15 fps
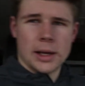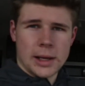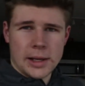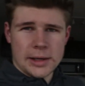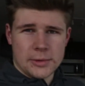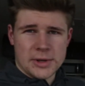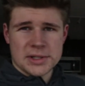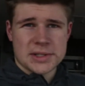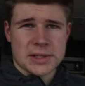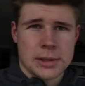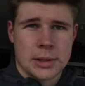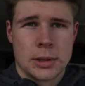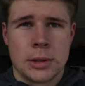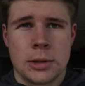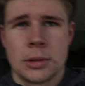Anyways,
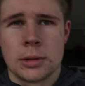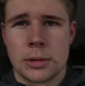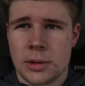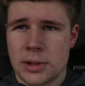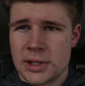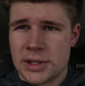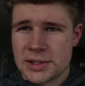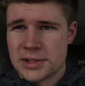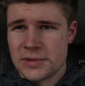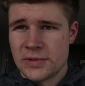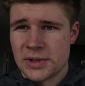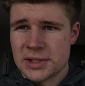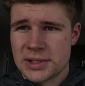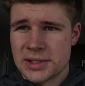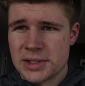let's
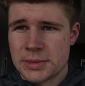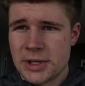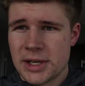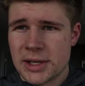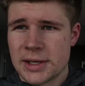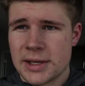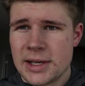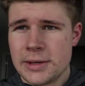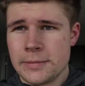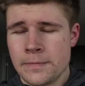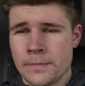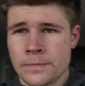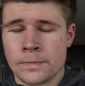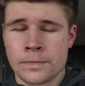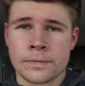fix this back again.
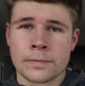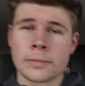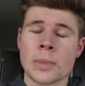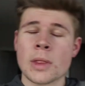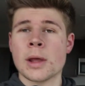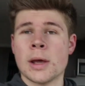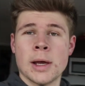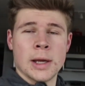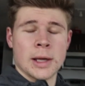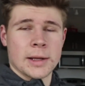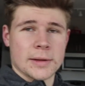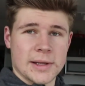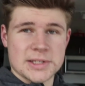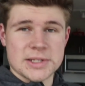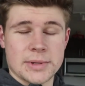
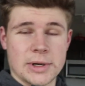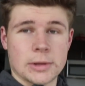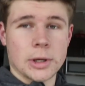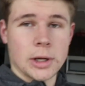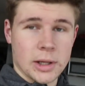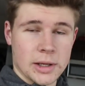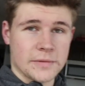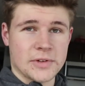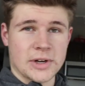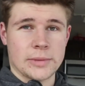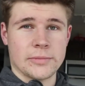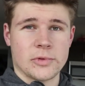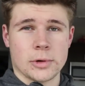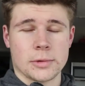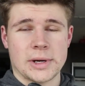That's about all I have
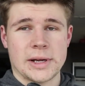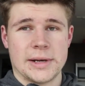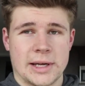time for right